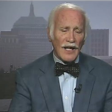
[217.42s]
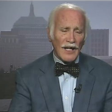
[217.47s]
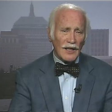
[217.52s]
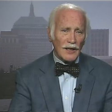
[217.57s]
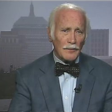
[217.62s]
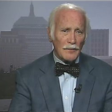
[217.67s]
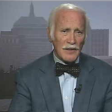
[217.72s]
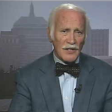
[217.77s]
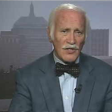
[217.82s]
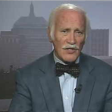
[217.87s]

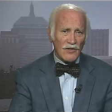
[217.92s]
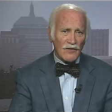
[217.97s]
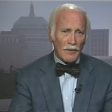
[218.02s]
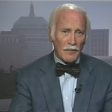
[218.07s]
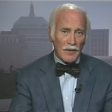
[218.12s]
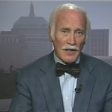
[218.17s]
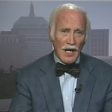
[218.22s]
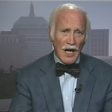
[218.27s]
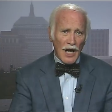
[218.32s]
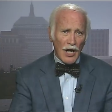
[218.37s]
elements
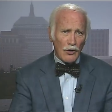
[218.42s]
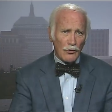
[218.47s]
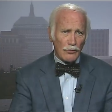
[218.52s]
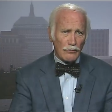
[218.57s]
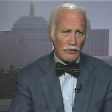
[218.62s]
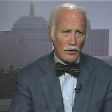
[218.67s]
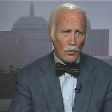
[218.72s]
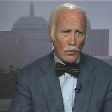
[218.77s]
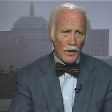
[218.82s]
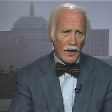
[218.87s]
from
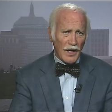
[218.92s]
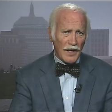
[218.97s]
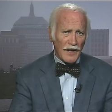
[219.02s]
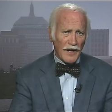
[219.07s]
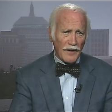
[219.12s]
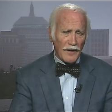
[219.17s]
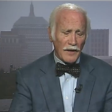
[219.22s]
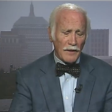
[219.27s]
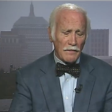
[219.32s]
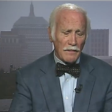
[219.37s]
encountering one
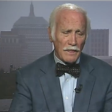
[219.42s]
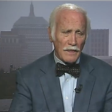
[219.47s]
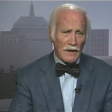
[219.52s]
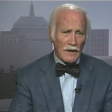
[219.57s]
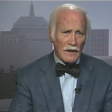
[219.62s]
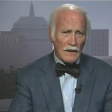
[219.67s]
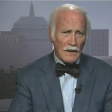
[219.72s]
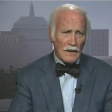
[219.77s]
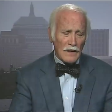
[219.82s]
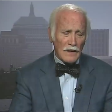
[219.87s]
another.
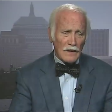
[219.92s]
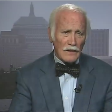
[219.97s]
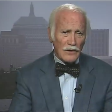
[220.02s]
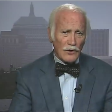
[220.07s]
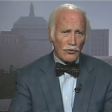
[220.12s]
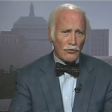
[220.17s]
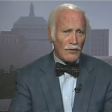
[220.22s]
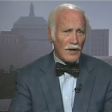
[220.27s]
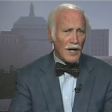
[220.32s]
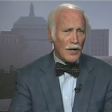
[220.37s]

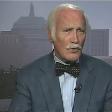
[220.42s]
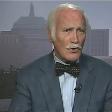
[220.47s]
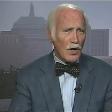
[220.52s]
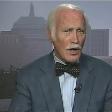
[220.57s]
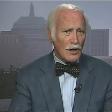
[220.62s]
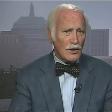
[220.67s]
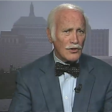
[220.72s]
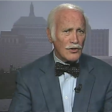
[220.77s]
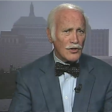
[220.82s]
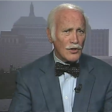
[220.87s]
The Crown
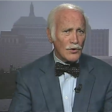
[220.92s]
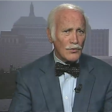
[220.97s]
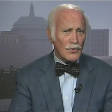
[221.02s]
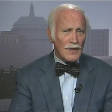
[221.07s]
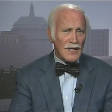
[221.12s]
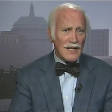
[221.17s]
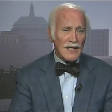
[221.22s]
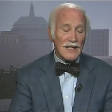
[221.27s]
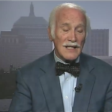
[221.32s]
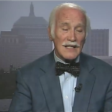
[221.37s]
also
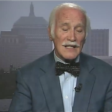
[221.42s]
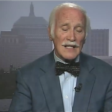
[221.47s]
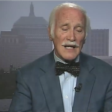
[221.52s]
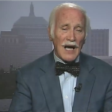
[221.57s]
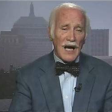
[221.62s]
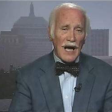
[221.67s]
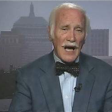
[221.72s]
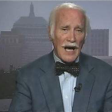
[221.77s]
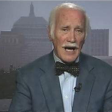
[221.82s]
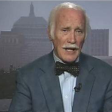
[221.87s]
needed
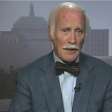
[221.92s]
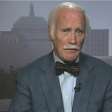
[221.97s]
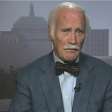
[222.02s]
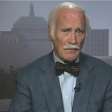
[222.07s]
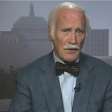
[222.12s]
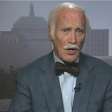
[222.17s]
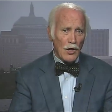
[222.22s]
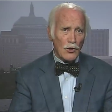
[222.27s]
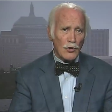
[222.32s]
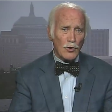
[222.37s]
time
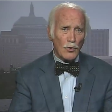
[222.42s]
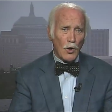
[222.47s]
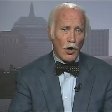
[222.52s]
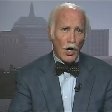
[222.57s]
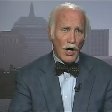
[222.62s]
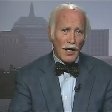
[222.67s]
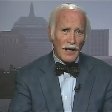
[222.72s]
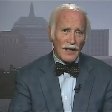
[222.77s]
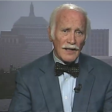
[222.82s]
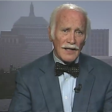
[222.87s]
to
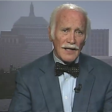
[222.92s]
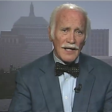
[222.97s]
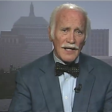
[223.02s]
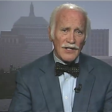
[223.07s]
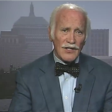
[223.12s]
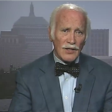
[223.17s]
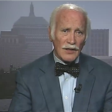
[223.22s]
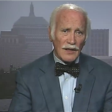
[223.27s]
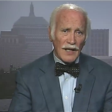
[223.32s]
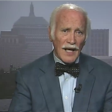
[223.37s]

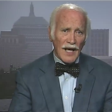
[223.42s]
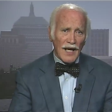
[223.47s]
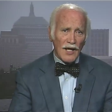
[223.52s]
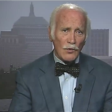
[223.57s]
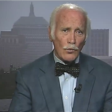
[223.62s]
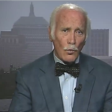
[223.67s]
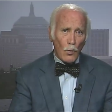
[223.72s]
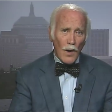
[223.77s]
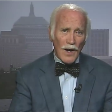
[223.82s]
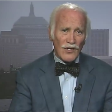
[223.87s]
organize
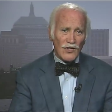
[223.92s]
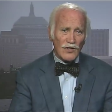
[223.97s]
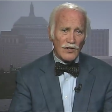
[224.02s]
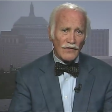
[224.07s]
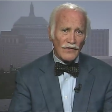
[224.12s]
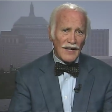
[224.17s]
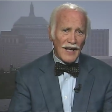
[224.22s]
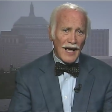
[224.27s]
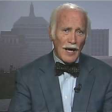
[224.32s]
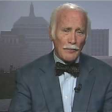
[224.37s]
land west
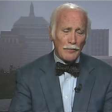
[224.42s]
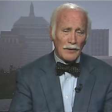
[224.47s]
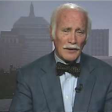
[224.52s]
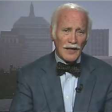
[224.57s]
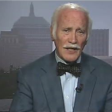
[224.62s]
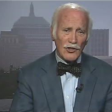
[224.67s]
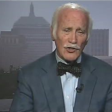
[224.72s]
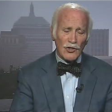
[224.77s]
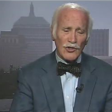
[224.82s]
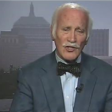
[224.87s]
of the
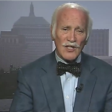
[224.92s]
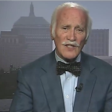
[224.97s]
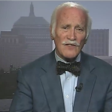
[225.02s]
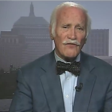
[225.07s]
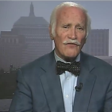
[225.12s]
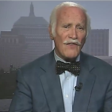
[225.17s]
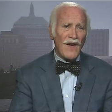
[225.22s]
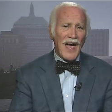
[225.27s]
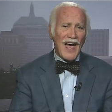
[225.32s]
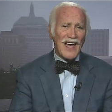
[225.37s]
Appalachians. This
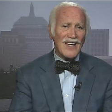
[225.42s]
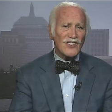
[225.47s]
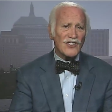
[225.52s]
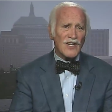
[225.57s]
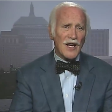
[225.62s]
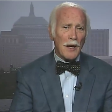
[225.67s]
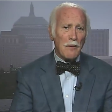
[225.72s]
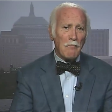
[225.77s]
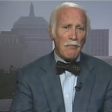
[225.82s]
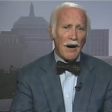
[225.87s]

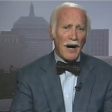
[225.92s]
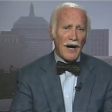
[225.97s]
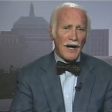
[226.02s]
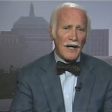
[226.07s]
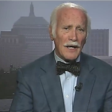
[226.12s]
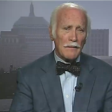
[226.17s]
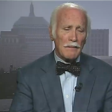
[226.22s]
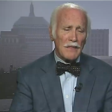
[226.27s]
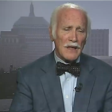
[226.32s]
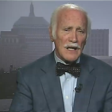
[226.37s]
vast
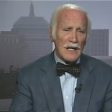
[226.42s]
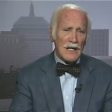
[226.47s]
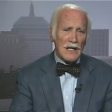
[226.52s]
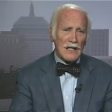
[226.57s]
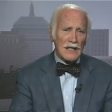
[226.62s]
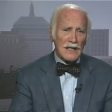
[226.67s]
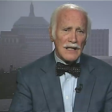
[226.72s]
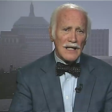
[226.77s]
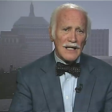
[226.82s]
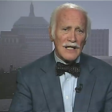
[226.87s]
empire
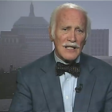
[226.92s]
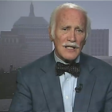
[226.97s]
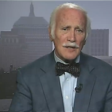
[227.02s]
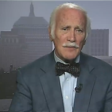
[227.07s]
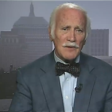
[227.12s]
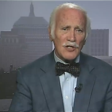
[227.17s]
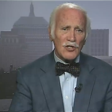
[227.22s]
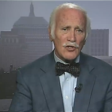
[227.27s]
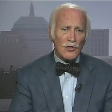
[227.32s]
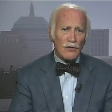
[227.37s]
needed to
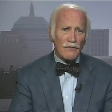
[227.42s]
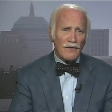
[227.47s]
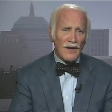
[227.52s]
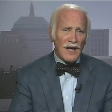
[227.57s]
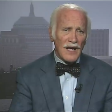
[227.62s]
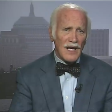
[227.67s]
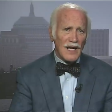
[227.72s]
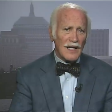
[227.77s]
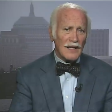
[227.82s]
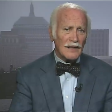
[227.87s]
be
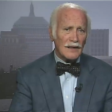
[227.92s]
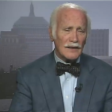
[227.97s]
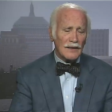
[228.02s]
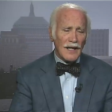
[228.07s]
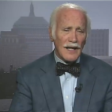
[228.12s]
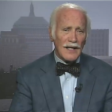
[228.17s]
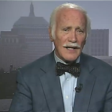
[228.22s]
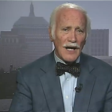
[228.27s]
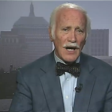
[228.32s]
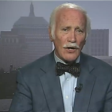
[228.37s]
surveyed,
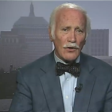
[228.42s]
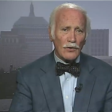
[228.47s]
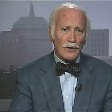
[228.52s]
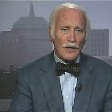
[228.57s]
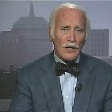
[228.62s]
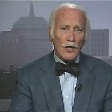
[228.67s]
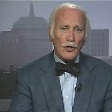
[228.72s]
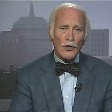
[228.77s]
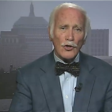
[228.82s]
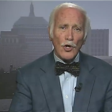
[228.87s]
laid out.
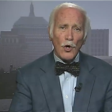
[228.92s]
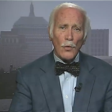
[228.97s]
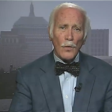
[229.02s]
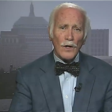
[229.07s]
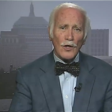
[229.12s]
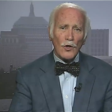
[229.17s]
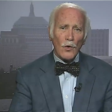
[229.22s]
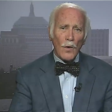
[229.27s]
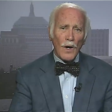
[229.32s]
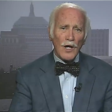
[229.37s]
No
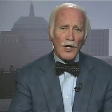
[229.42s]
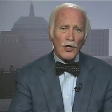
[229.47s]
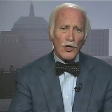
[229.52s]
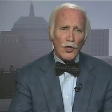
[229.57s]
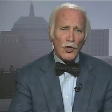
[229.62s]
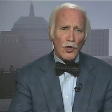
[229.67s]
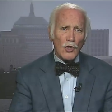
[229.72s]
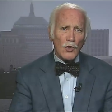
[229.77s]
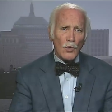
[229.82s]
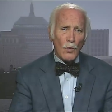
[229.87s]
one quite
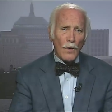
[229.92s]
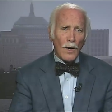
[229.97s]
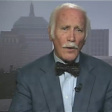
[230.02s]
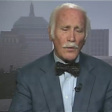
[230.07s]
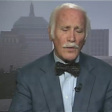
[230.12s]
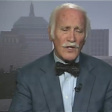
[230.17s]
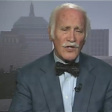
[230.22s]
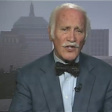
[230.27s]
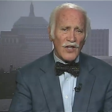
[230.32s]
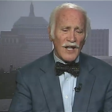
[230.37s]
knew what
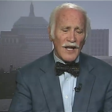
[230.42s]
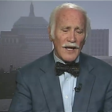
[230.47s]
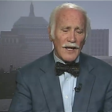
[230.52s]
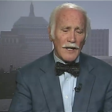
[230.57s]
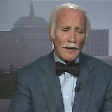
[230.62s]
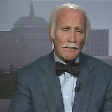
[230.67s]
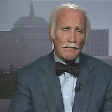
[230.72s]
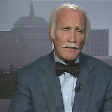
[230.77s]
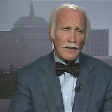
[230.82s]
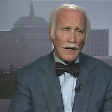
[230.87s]
was
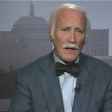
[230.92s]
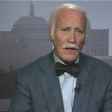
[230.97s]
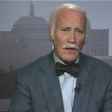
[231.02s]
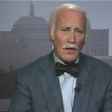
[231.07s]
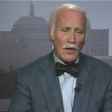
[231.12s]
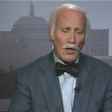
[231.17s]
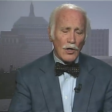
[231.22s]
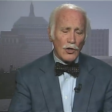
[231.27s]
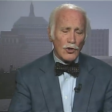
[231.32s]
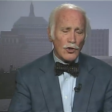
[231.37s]
there.
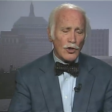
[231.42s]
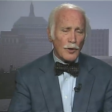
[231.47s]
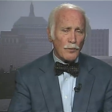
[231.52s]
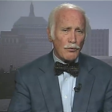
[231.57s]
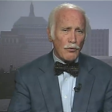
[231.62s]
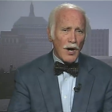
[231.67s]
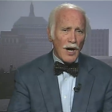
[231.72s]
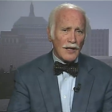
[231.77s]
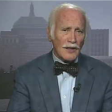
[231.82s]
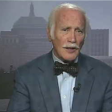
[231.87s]
So the
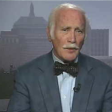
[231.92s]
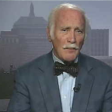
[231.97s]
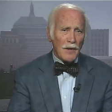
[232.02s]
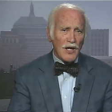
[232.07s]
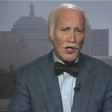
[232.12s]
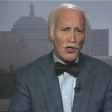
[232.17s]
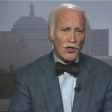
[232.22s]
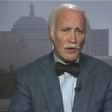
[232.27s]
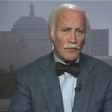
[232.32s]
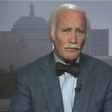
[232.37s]

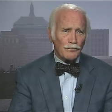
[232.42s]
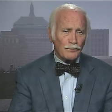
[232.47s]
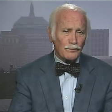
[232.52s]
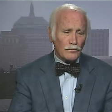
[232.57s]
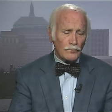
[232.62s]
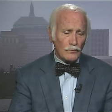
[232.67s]
proclamation